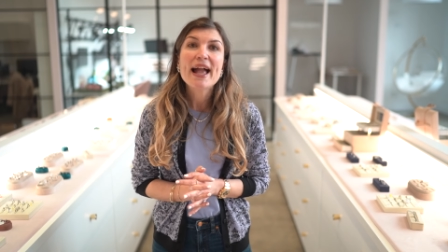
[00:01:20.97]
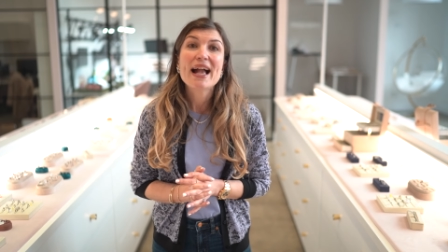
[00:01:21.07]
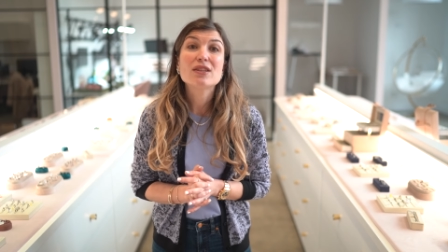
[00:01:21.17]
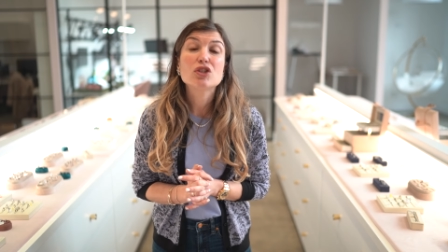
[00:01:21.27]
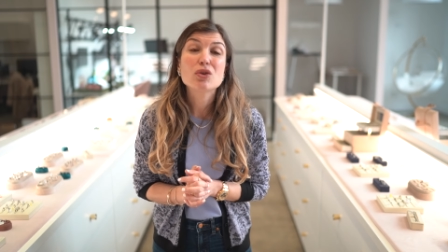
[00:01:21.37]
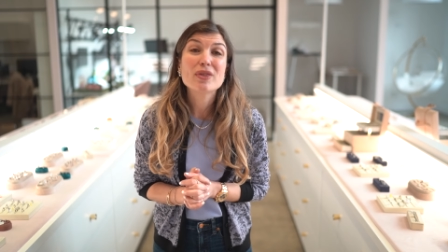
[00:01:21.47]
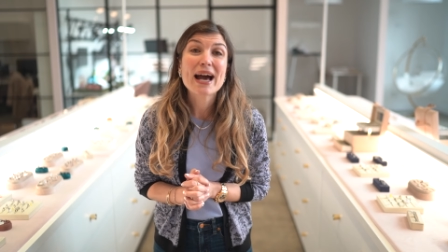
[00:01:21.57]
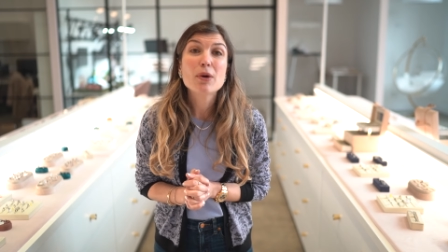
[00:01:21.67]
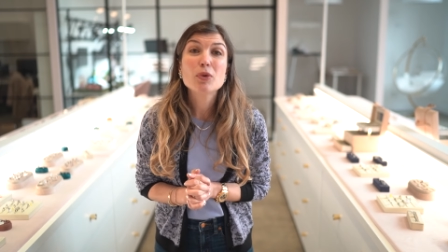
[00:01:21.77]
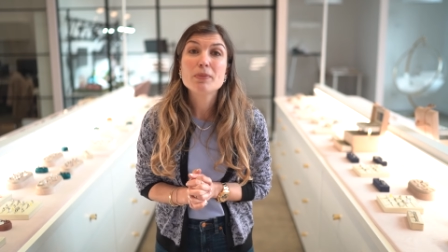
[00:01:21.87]
and so
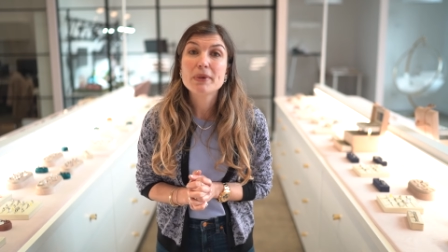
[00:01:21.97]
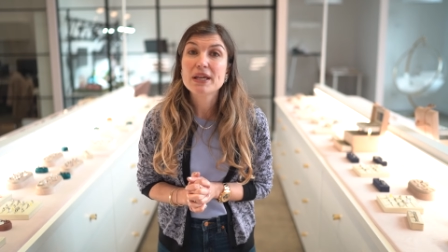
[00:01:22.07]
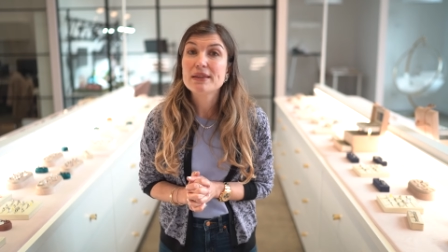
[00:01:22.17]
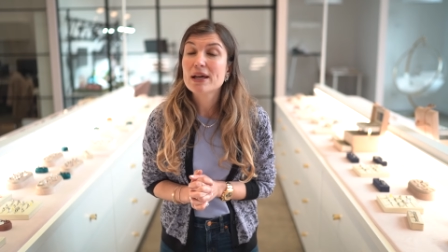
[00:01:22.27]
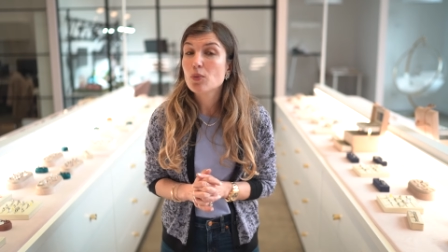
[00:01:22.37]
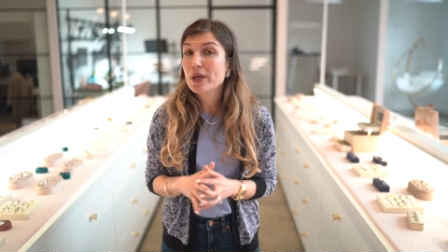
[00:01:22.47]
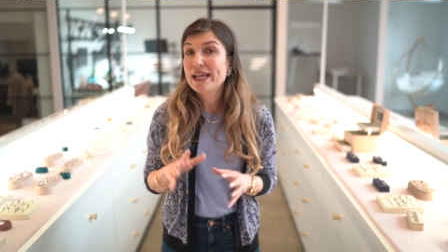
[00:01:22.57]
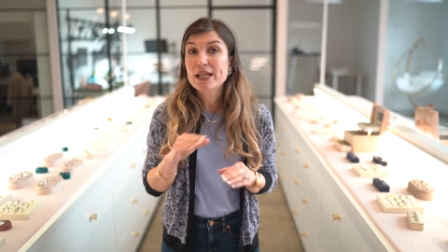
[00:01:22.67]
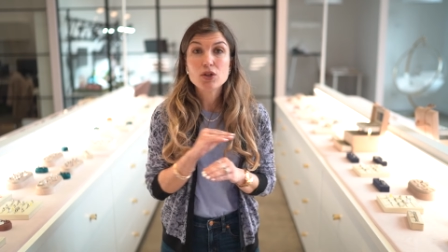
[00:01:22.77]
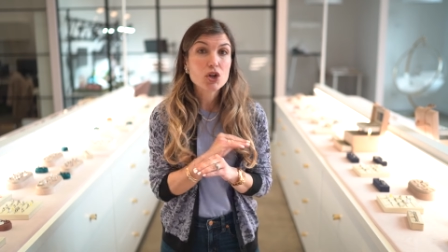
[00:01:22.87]
that would mean that we
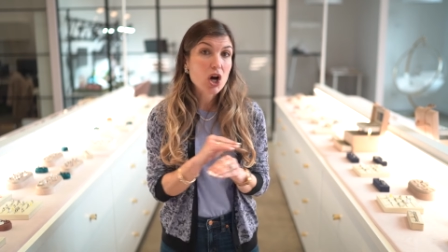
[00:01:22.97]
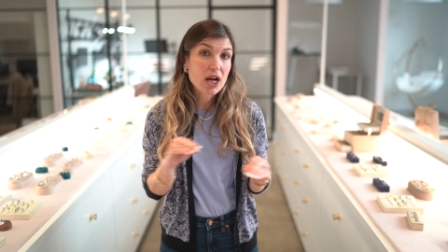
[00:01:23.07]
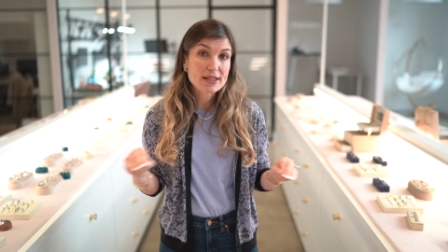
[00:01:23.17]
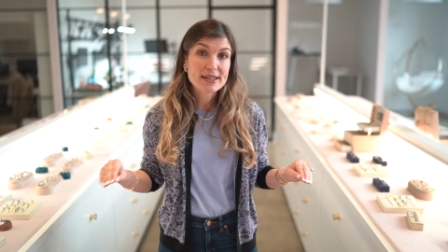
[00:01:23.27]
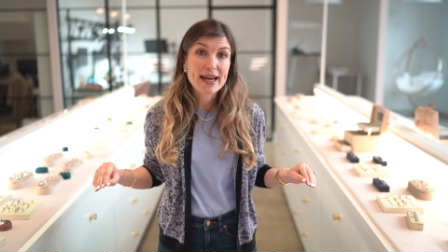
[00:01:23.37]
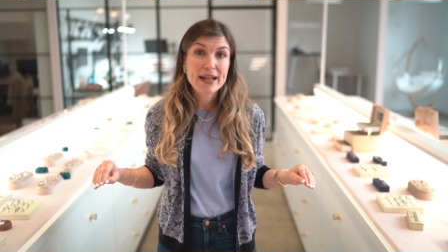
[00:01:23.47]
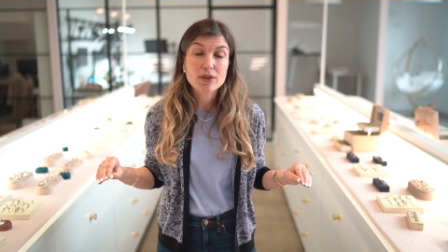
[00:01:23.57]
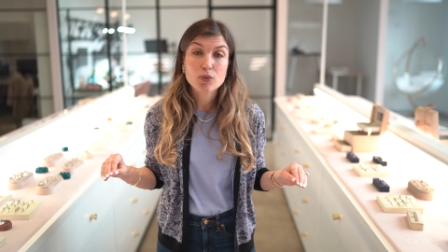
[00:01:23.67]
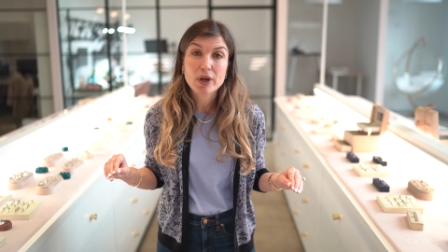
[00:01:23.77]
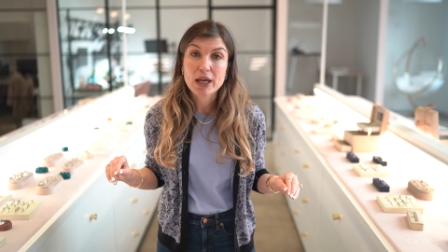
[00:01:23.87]
cannot set
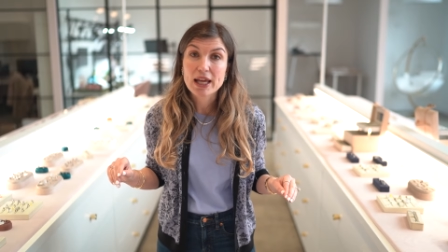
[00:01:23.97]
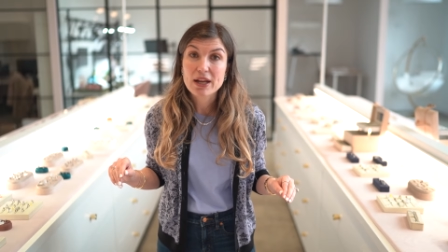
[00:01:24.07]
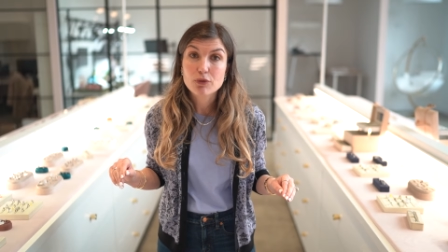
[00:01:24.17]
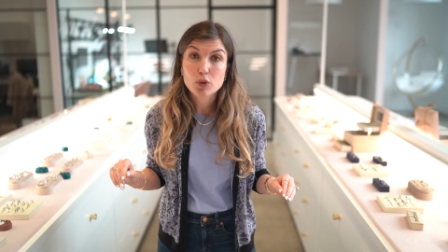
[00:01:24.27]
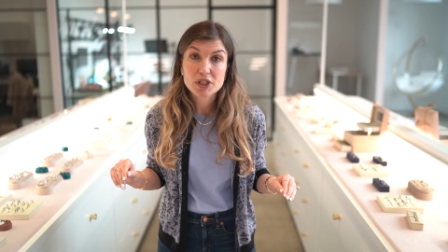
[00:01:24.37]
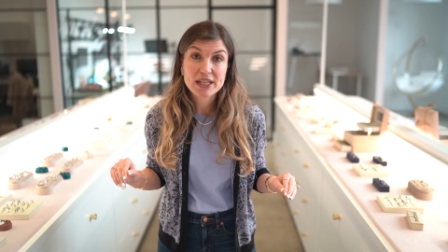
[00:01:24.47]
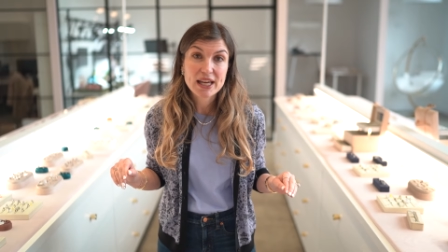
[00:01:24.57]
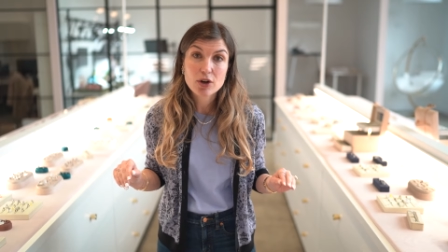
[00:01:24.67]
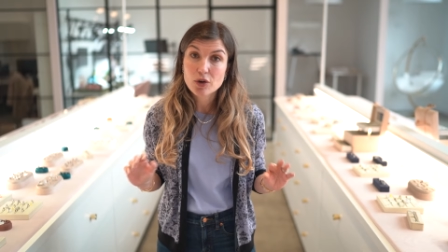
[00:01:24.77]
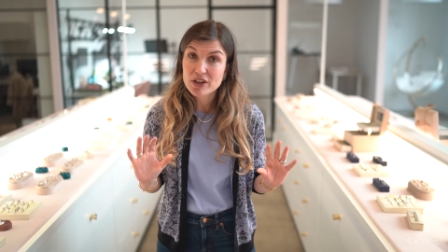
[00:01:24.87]
the ring in 14
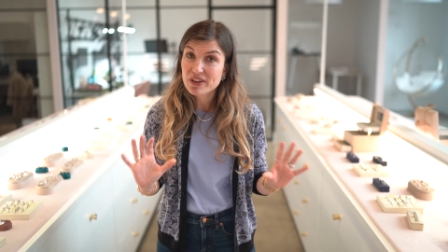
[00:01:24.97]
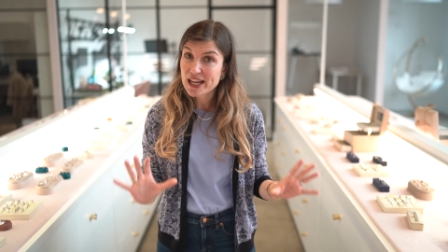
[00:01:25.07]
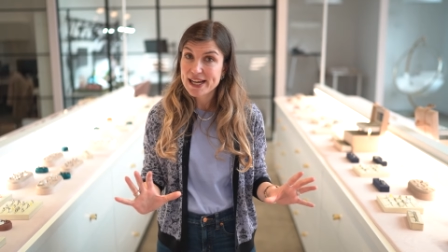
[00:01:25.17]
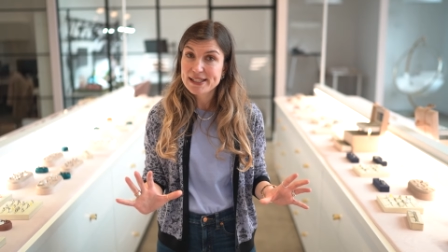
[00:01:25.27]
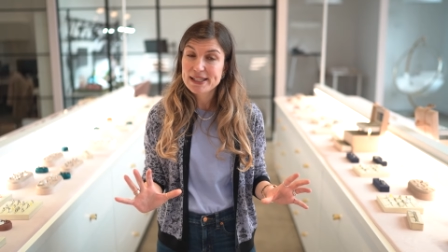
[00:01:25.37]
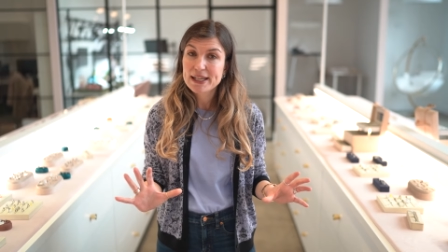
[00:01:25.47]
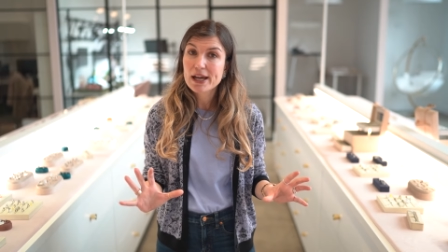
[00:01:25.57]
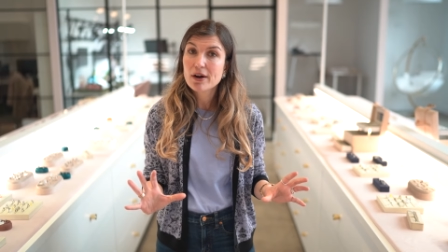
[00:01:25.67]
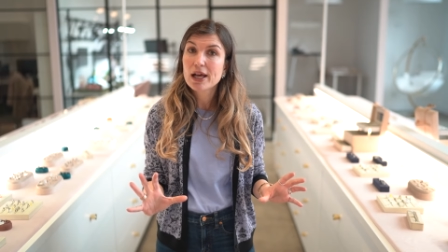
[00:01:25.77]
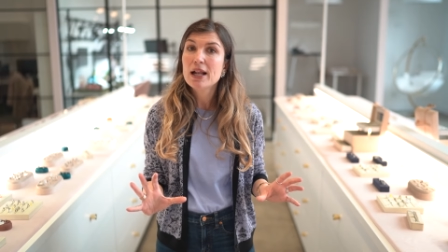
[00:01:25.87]
karat or even 18
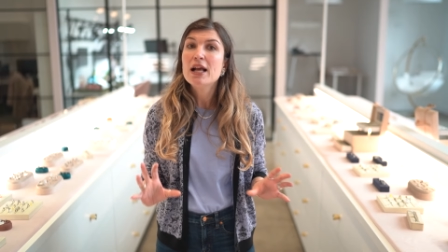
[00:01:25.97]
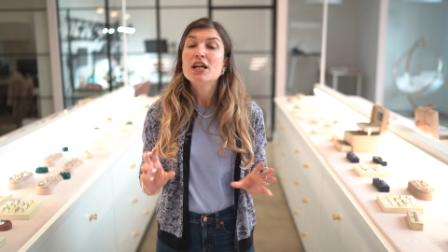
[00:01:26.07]
karat